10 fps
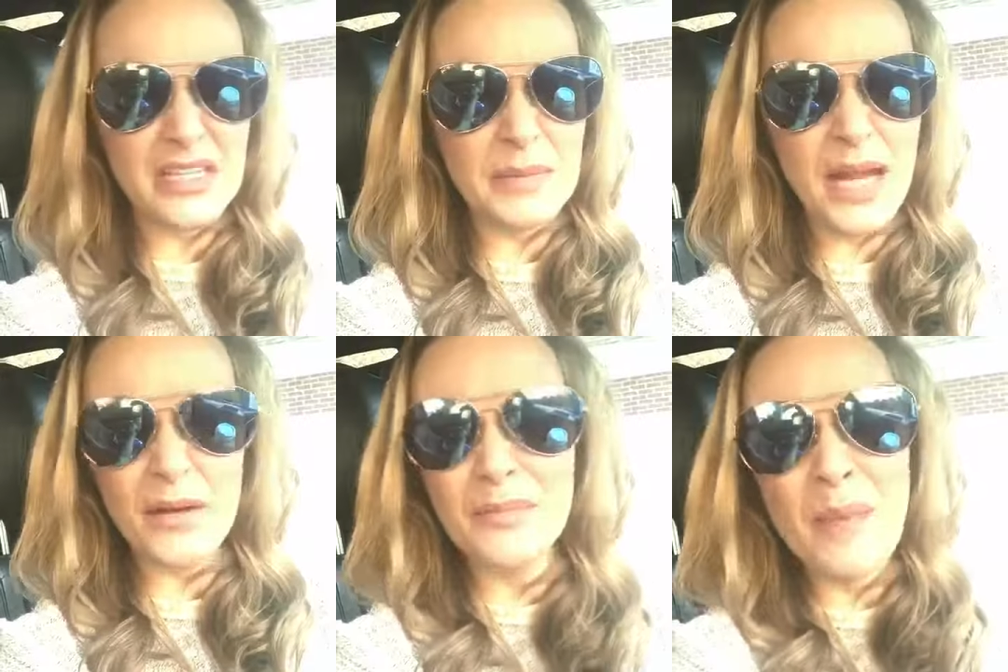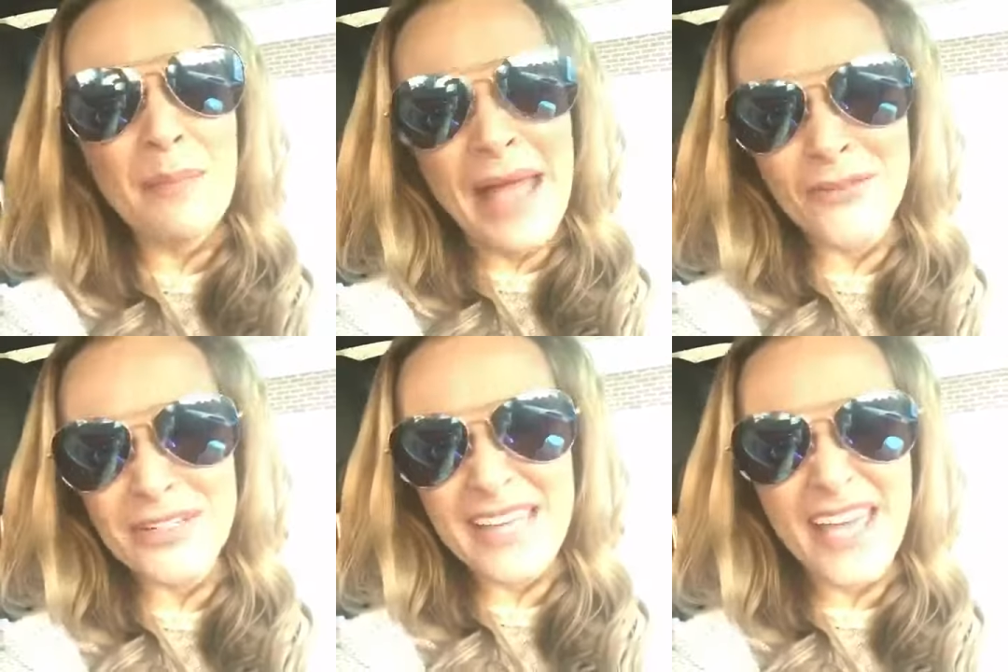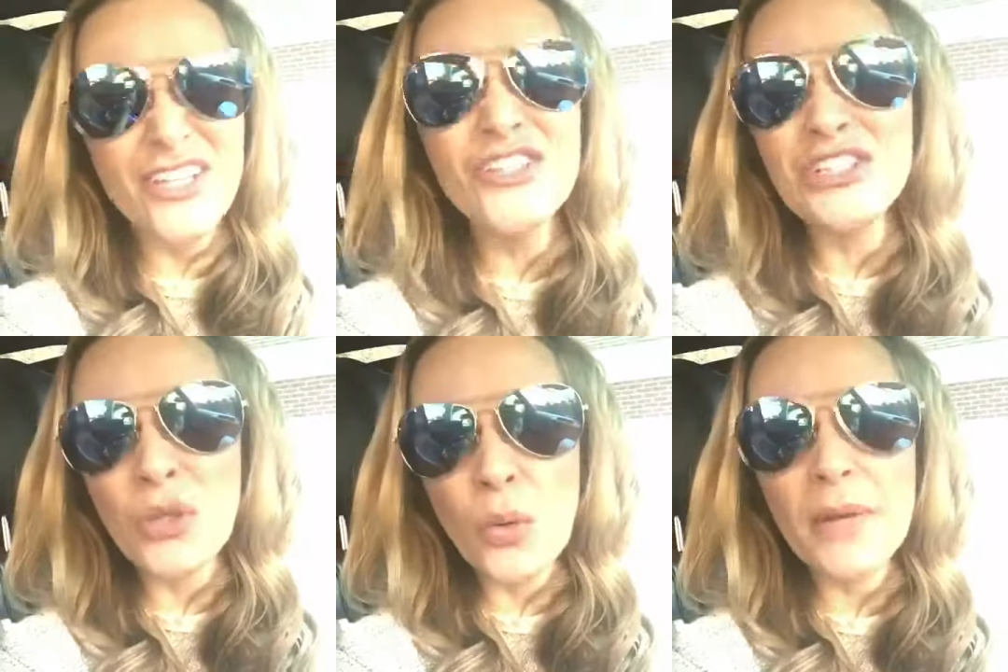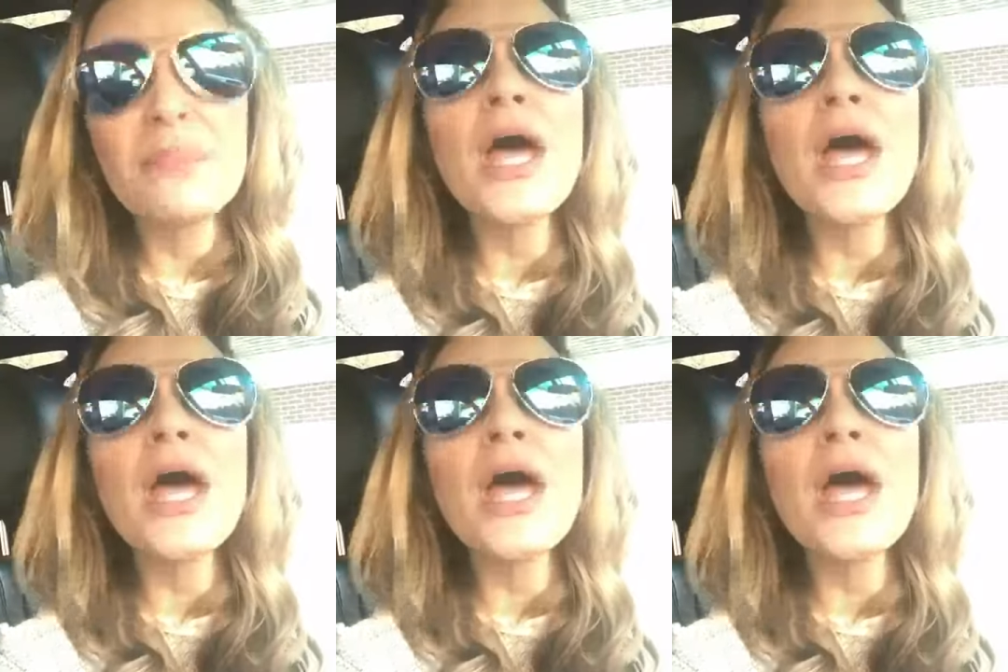I mean, not a pound a day, good lord,